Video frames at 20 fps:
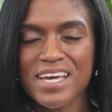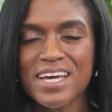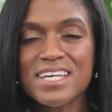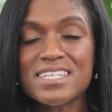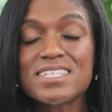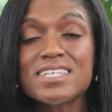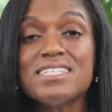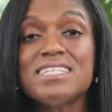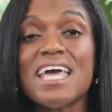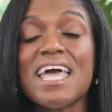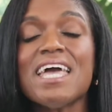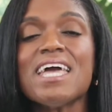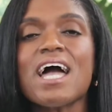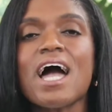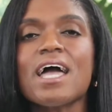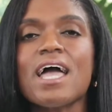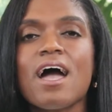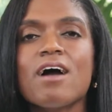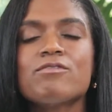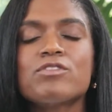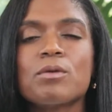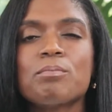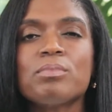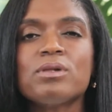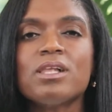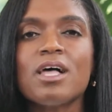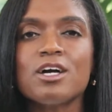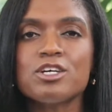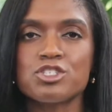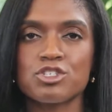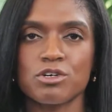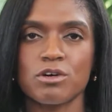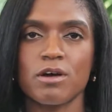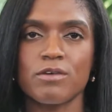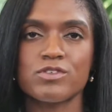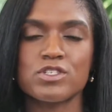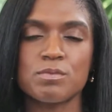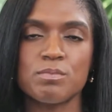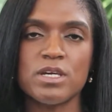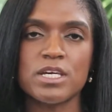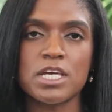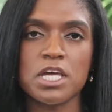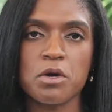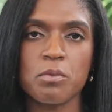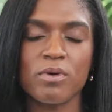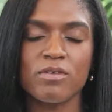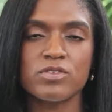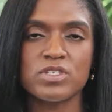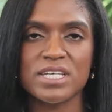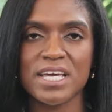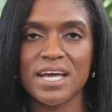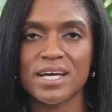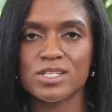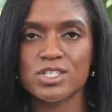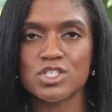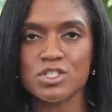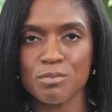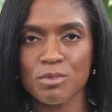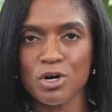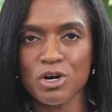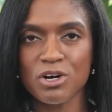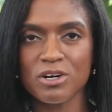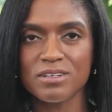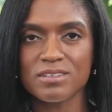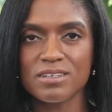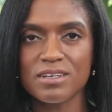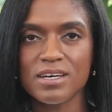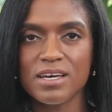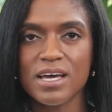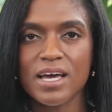Today, I have the pleasure of speaking with Dan Smyrl.